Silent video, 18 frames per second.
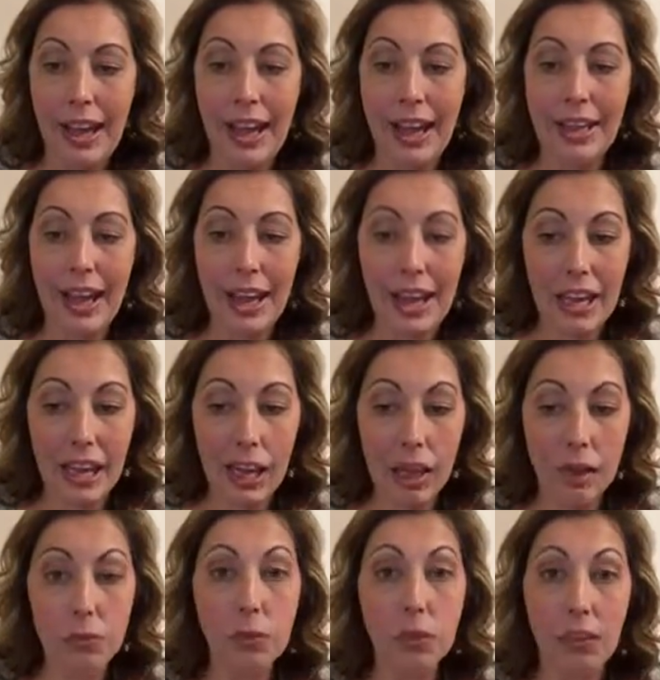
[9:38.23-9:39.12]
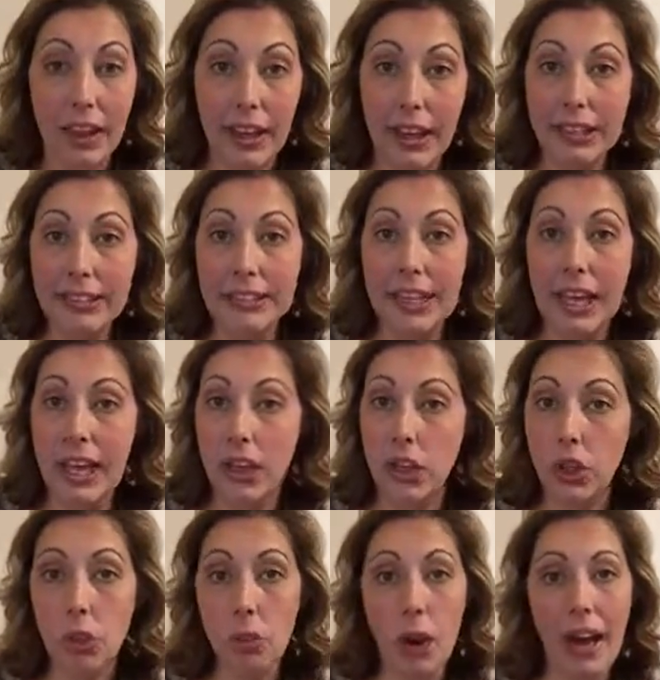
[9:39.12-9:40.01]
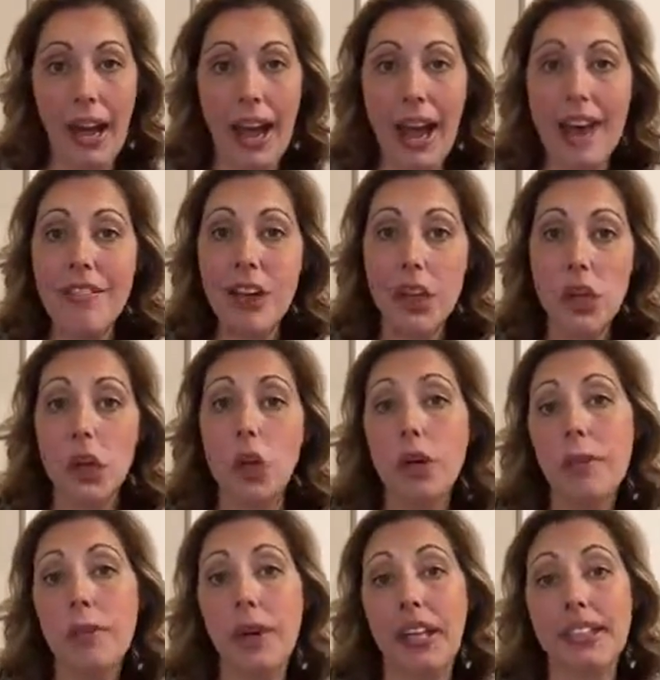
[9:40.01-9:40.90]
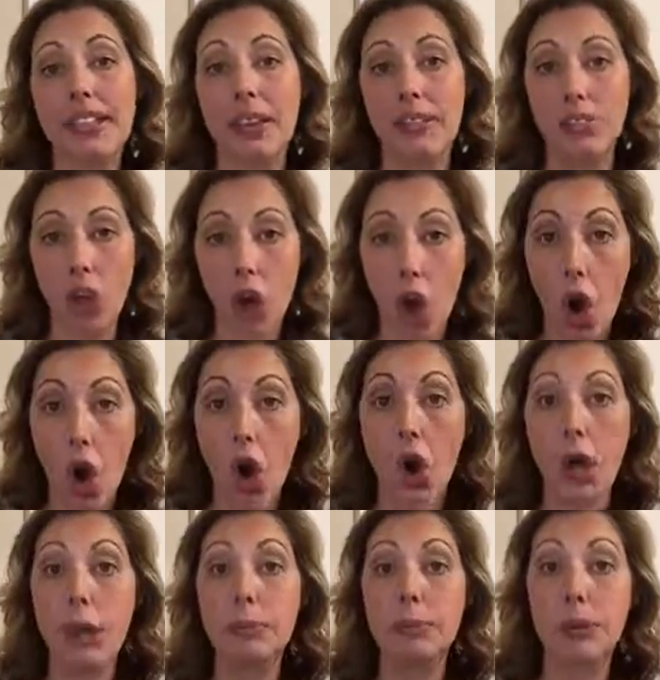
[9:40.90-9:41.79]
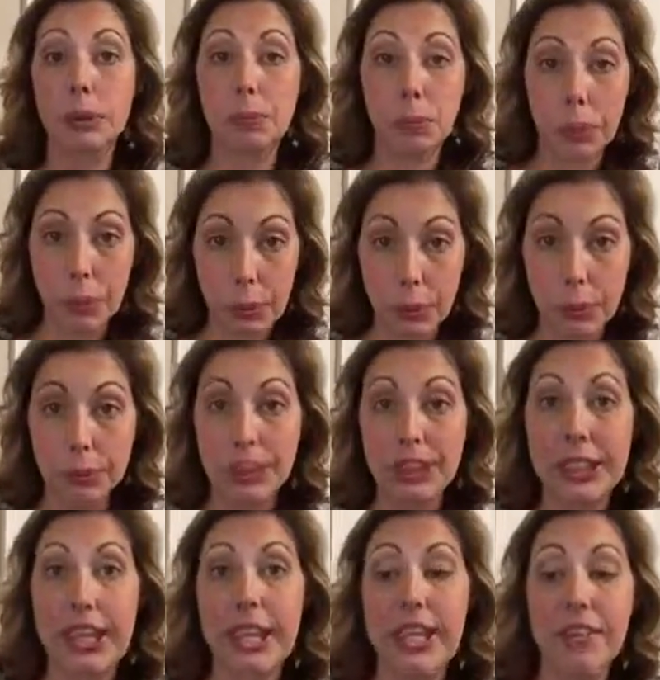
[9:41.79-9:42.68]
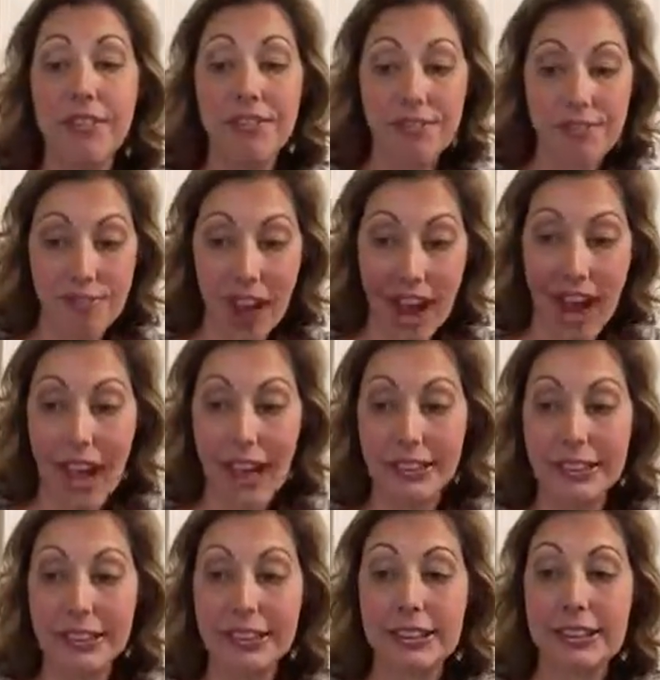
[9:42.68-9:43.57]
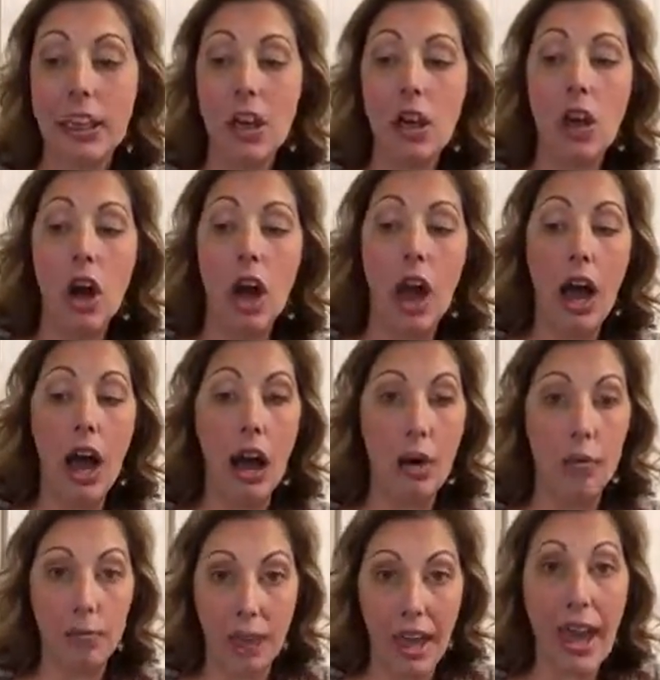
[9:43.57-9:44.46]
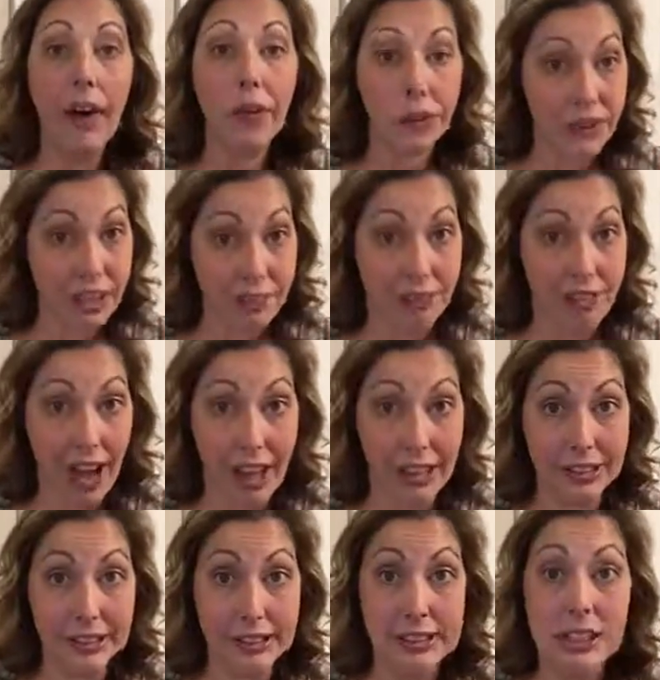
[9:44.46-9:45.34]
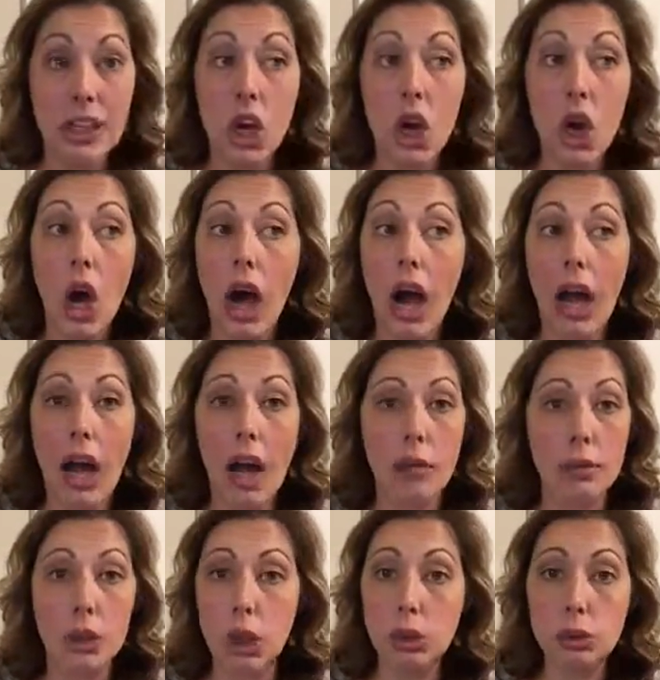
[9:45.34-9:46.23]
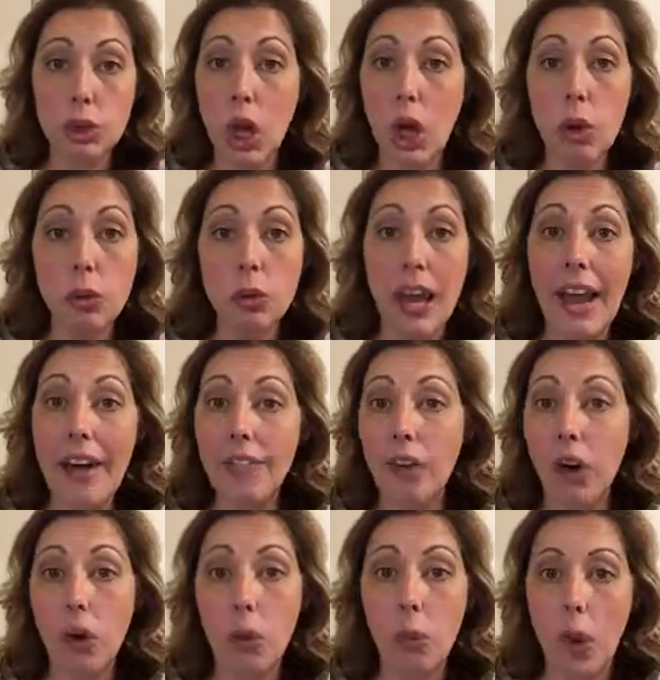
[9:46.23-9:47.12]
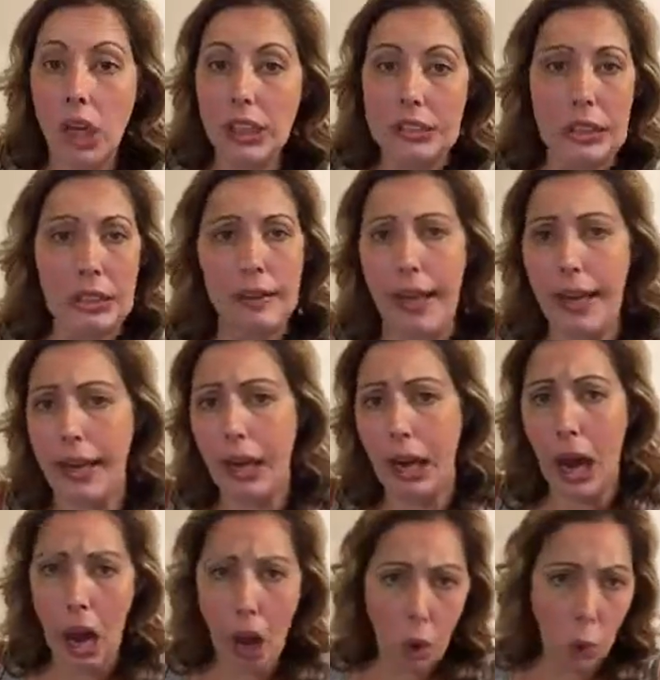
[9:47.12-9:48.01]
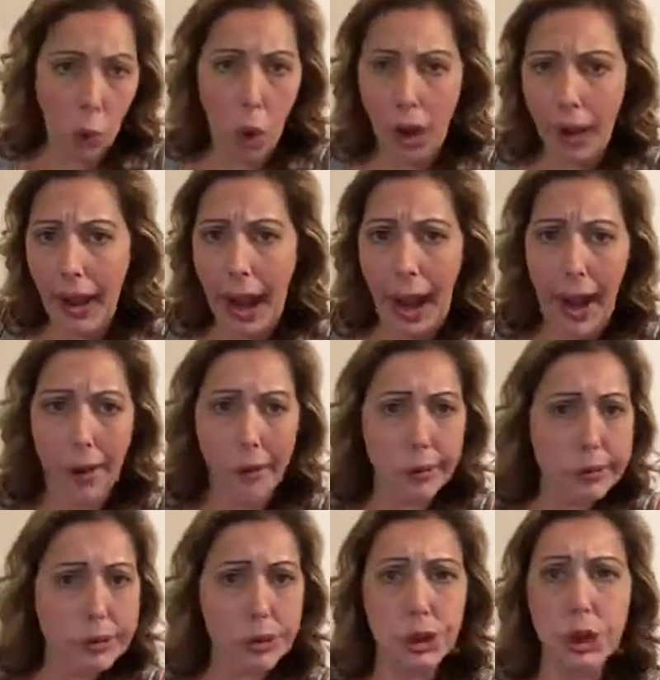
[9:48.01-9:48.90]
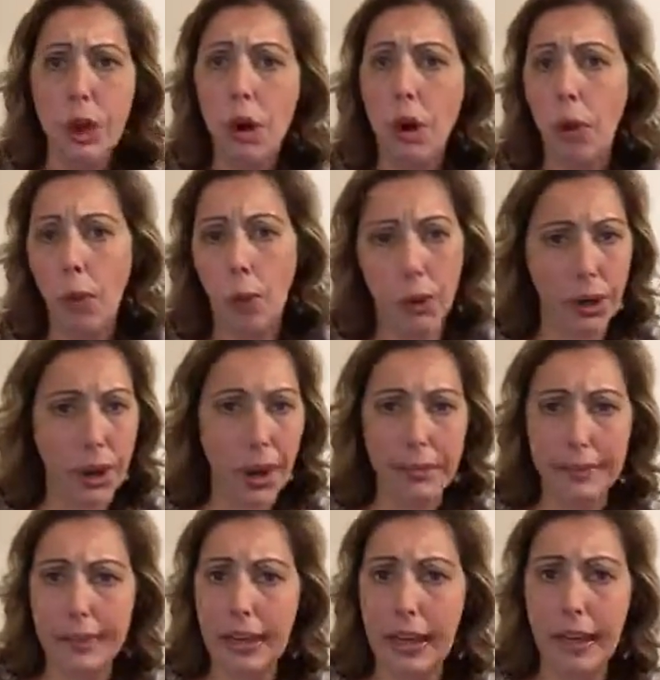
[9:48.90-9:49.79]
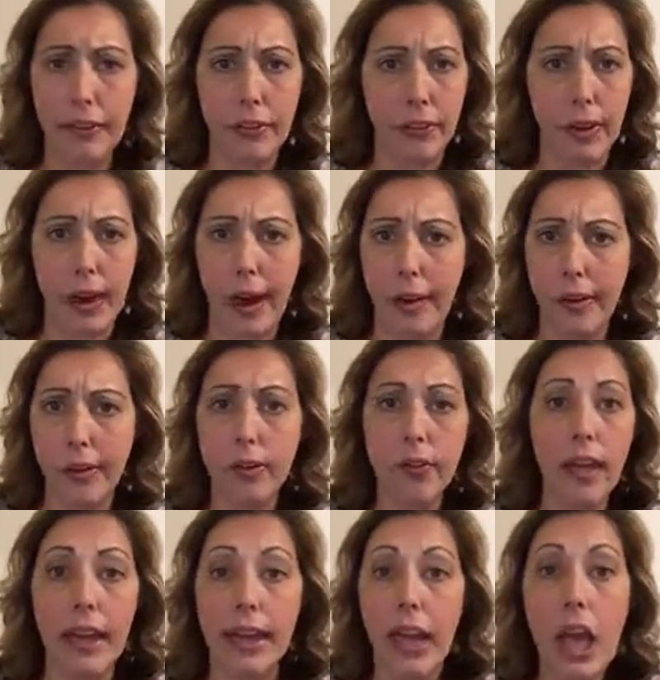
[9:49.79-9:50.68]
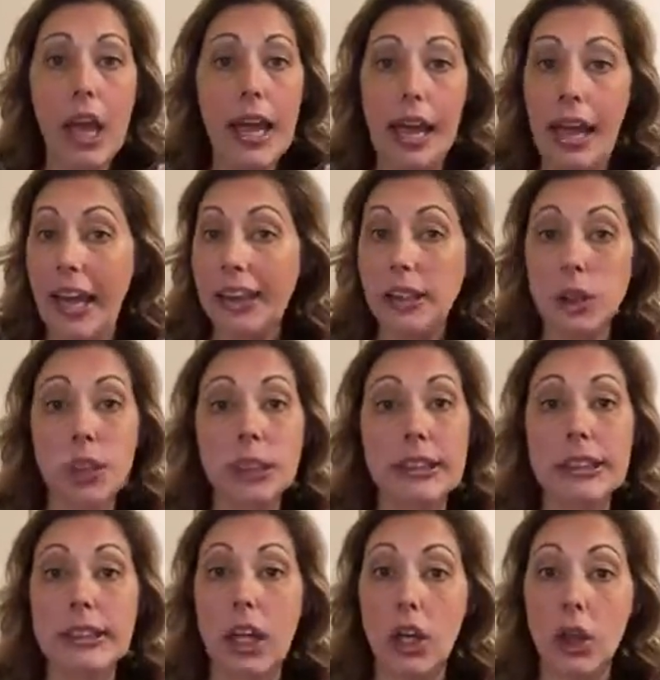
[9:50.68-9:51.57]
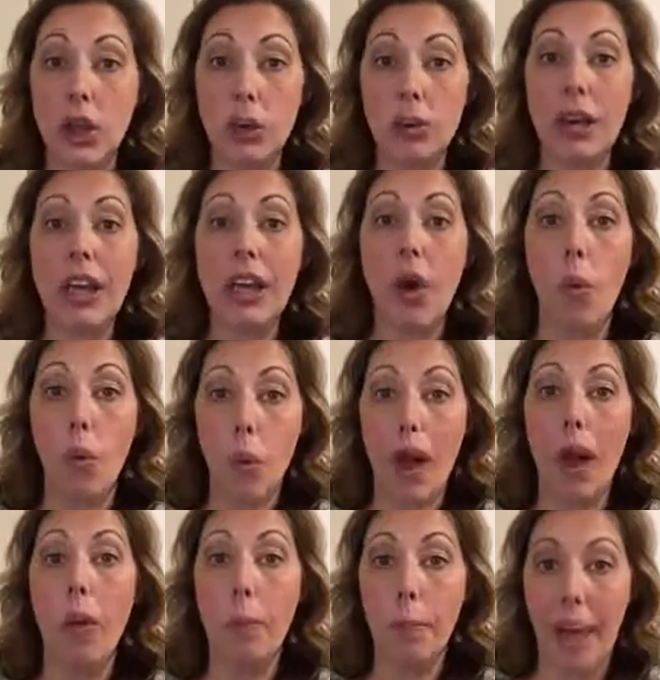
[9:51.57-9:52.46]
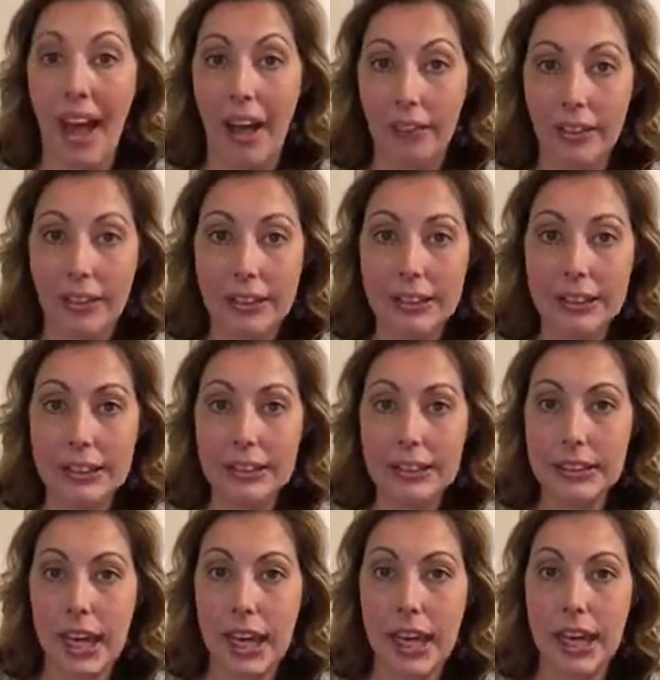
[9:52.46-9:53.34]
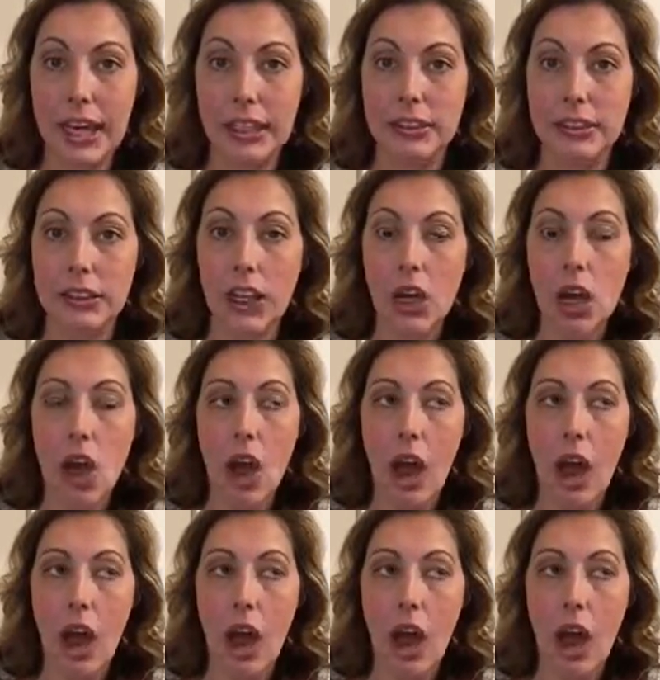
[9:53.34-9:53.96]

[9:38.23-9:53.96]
and aim, like I said, you want to have a good mix of carbs, protein, fats, healthy fats. You don't ever want to like cut one out or cut the other out. Like you need a well-balanced, and